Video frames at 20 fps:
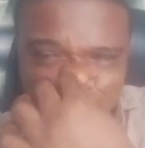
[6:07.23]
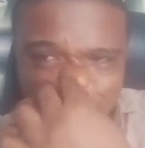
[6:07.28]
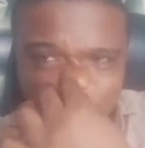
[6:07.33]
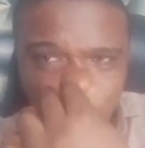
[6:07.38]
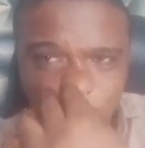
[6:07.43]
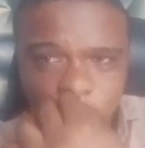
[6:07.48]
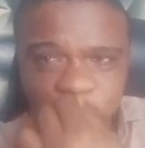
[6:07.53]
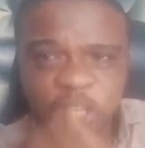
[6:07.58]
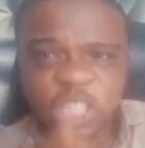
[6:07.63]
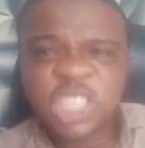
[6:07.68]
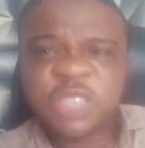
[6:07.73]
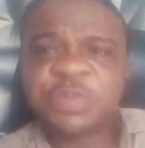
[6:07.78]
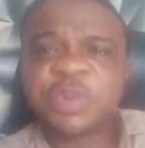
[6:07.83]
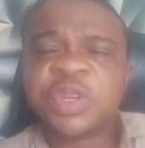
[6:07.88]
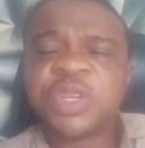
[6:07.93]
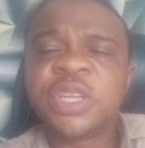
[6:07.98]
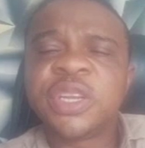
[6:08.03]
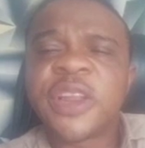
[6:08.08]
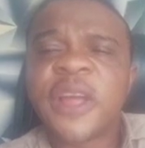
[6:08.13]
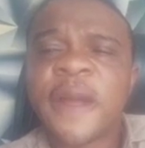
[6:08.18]
No, this
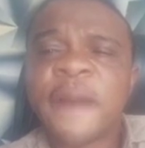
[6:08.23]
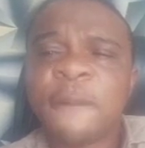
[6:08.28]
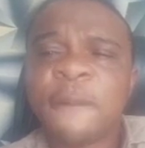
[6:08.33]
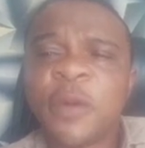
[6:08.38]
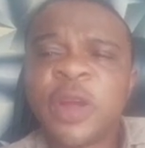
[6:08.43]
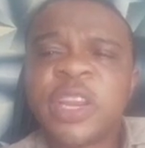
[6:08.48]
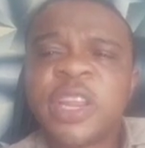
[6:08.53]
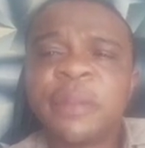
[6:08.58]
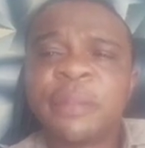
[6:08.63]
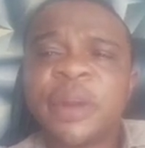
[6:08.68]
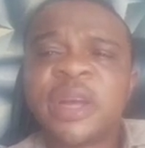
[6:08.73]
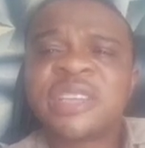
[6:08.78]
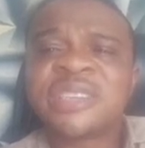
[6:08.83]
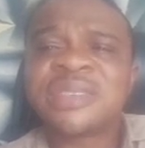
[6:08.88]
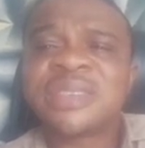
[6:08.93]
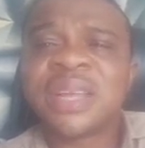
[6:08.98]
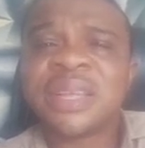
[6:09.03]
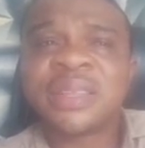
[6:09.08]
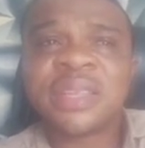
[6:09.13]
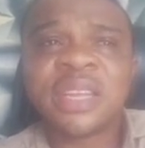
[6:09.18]
building, when the man
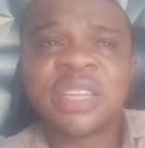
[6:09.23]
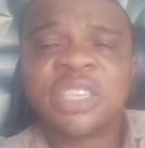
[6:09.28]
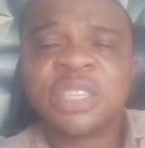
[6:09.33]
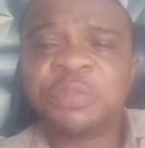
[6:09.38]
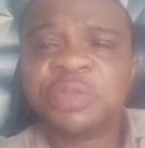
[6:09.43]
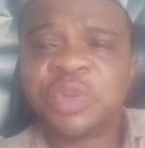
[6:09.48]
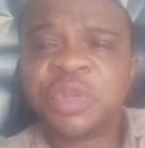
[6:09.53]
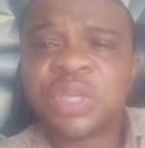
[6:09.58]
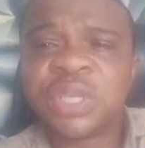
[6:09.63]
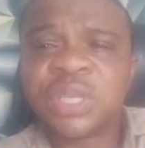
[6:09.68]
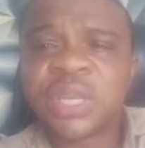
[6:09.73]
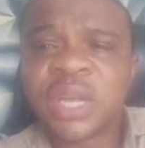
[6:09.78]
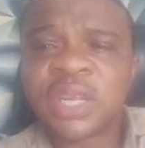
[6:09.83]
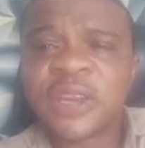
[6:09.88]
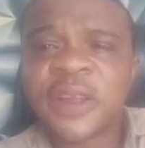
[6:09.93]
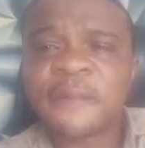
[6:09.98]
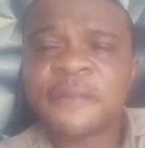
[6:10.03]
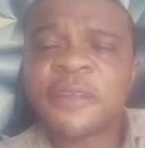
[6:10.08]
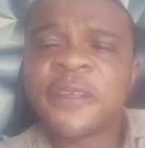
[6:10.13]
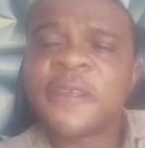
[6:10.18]
started the building,
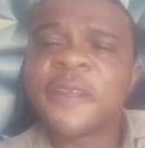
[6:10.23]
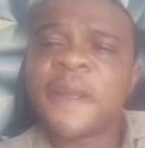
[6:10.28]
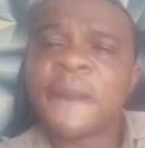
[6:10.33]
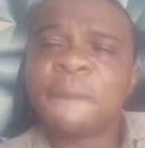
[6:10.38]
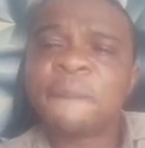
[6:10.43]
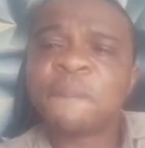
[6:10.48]
and I think